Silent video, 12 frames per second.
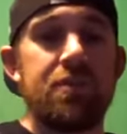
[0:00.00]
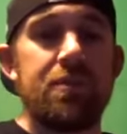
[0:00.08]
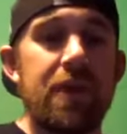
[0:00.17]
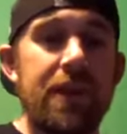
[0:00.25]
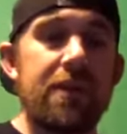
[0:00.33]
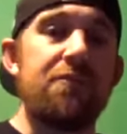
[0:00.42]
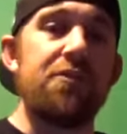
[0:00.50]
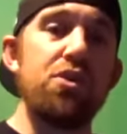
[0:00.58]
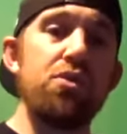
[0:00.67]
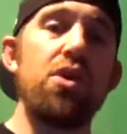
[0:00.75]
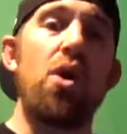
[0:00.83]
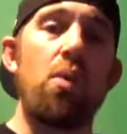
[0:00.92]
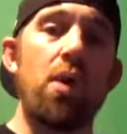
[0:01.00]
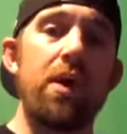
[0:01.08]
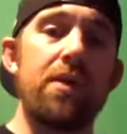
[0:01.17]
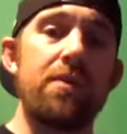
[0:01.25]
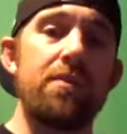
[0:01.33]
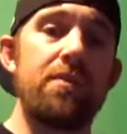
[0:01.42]
Like, if you don't want
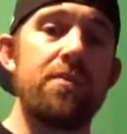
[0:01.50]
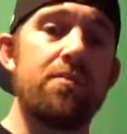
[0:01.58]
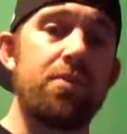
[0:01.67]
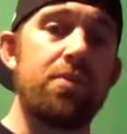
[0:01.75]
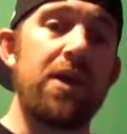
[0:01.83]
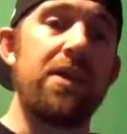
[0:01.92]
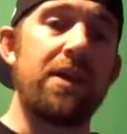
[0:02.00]
to play